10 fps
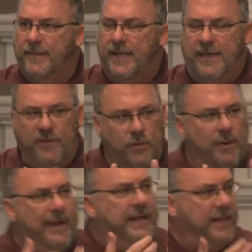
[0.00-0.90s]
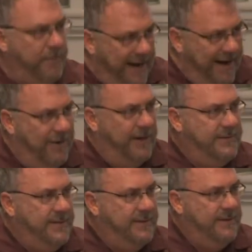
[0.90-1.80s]
If you remain their
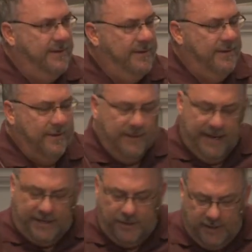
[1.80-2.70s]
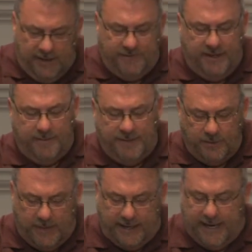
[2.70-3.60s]
parent and you love them in
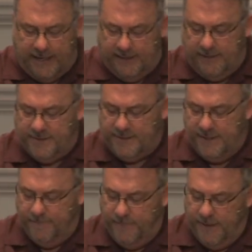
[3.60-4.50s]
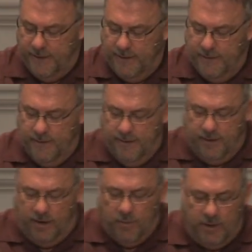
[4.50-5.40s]
the way God loves them.
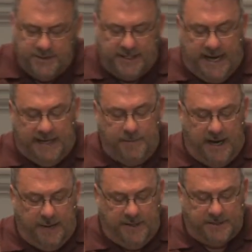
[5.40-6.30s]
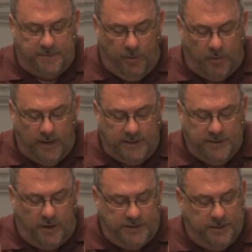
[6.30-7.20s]
Our role as a godly mom is to pour
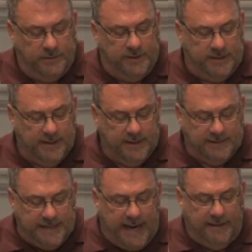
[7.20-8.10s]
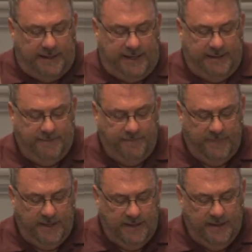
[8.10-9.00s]
into our children daily
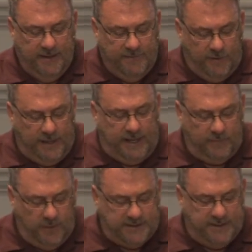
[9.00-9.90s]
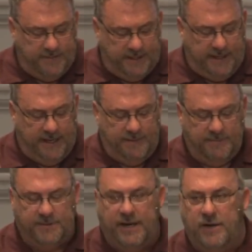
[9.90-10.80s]
for that wisdom that
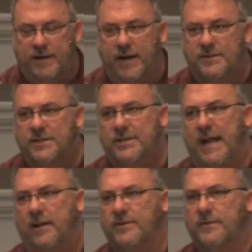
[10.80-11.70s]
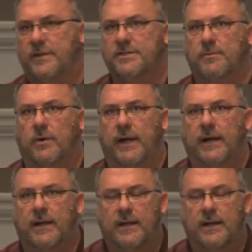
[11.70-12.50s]
comes. So here's a challenge for this morning.